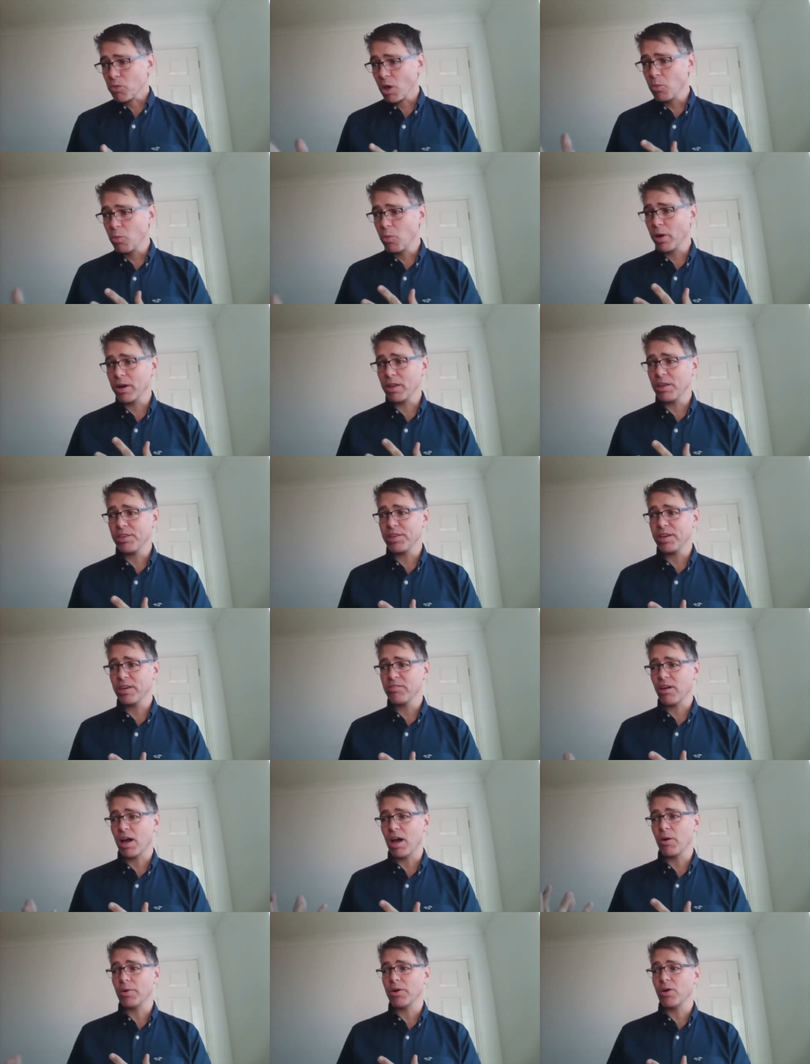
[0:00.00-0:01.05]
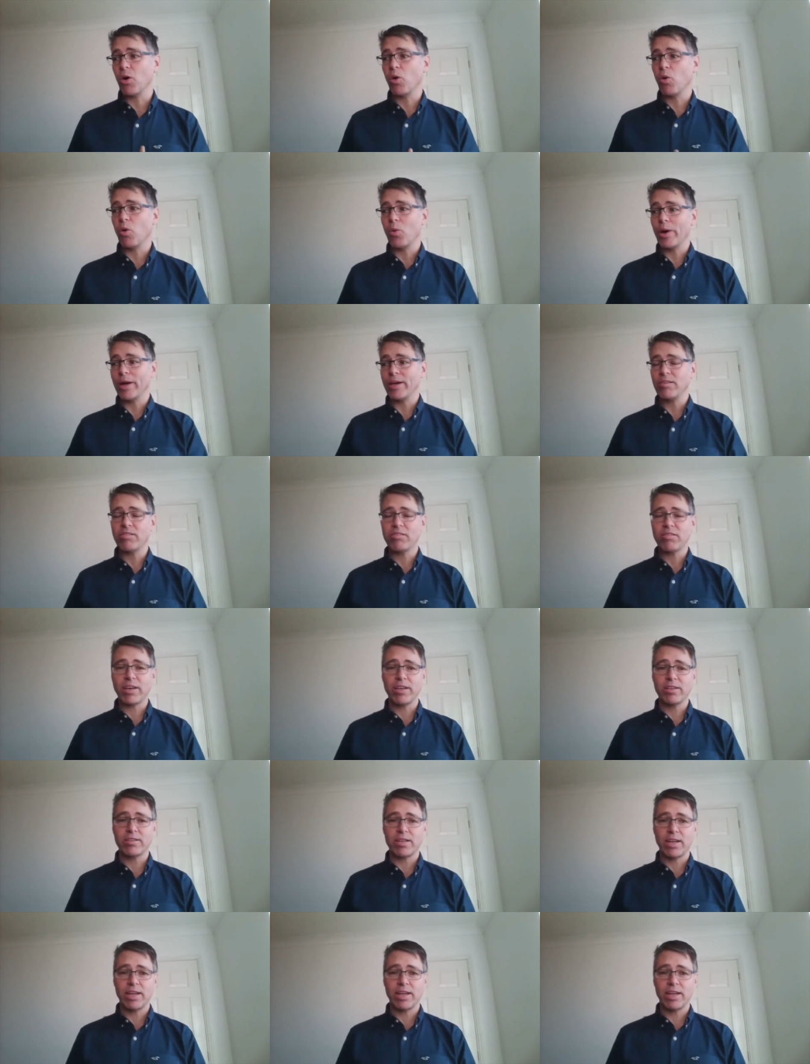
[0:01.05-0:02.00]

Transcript: one of the things I would always say to